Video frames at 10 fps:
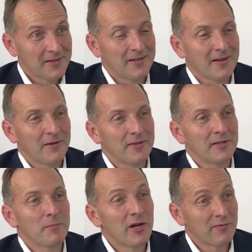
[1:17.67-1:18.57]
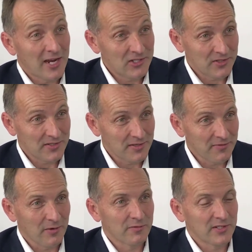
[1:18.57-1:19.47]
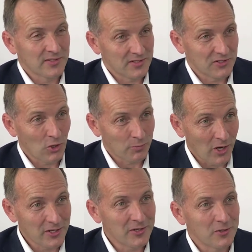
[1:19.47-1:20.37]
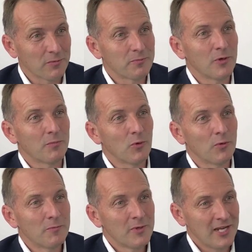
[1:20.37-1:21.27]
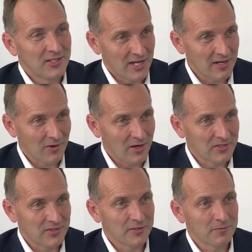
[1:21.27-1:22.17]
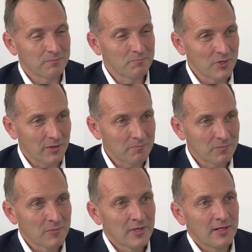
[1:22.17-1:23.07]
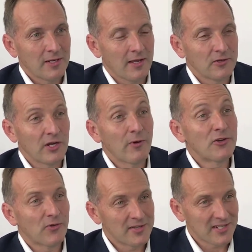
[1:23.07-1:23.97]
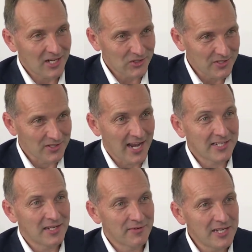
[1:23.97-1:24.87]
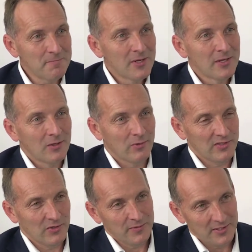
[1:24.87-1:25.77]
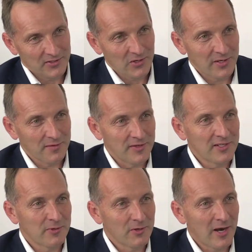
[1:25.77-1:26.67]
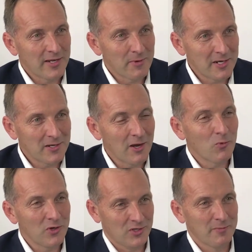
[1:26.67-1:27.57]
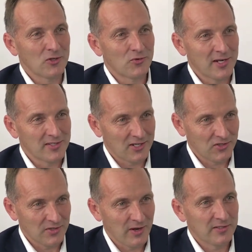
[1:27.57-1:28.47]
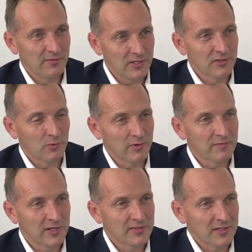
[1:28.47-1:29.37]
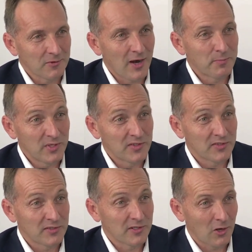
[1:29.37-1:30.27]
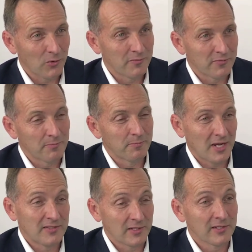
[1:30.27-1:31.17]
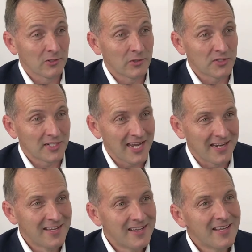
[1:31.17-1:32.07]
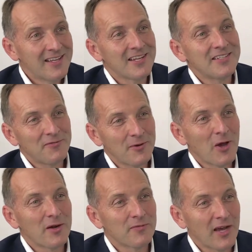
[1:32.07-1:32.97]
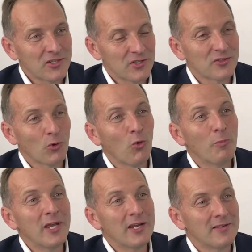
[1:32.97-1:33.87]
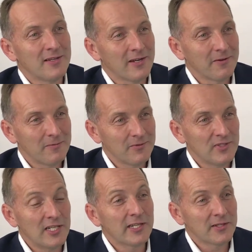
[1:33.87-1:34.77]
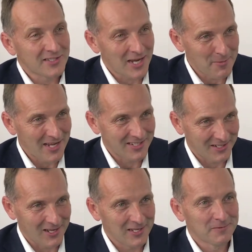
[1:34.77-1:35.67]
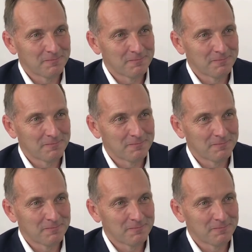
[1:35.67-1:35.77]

You know, I think the motivations are different. Obviously, as a stockbroker, you're more incentivized to generate transactions and activity. Yep. Whereas on this side of the fence, when you're running money, you don't want too many transactions or activity. You just want to invest in great businesses and hold them basically as long as you can. So different motivations, albeit, you know, dealing in the same asset class.